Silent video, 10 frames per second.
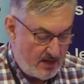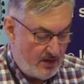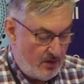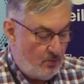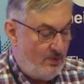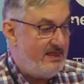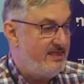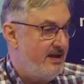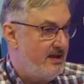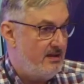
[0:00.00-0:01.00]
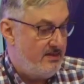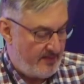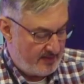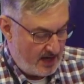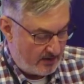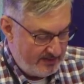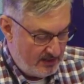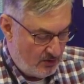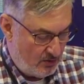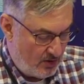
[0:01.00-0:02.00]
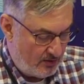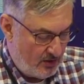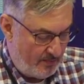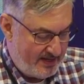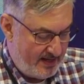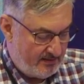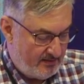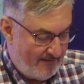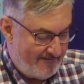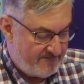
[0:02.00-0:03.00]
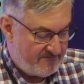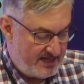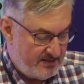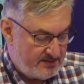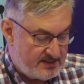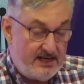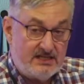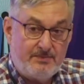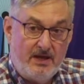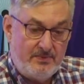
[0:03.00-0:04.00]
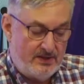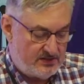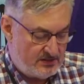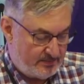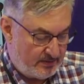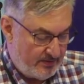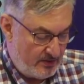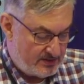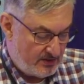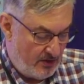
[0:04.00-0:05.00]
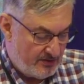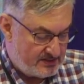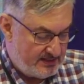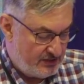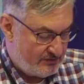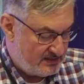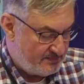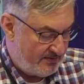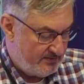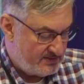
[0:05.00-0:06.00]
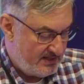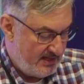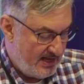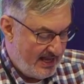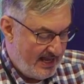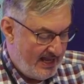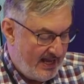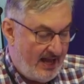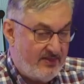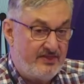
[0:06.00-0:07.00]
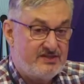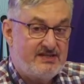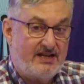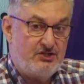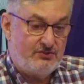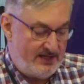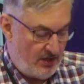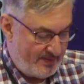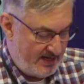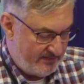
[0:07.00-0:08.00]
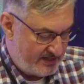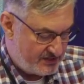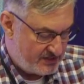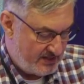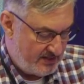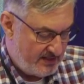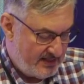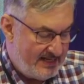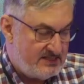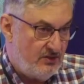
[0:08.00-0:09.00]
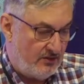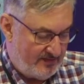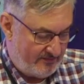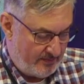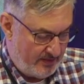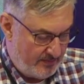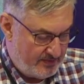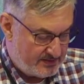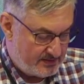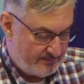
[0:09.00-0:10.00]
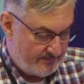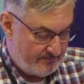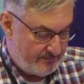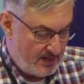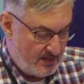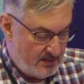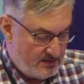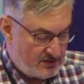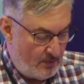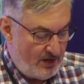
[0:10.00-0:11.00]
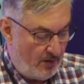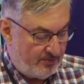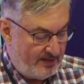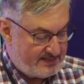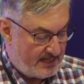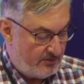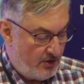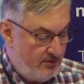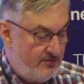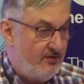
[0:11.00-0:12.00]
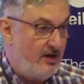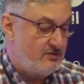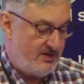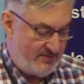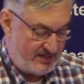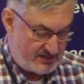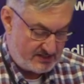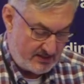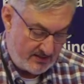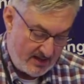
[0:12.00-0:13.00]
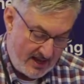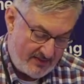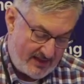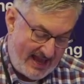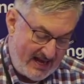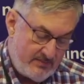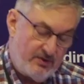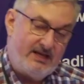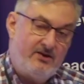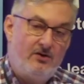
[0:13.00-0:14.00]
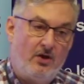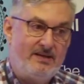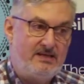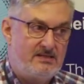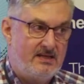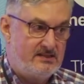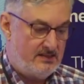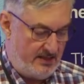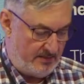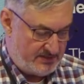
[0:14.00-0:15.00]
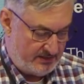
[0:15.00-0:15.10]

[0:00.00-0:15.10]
We think that the current law on lobbying fails in its purpose to promote honesty and transparency, and that the statutory lobbying register is not fit for purpose. So we operate our own voluntary register that anybody who lobbies can sign up to.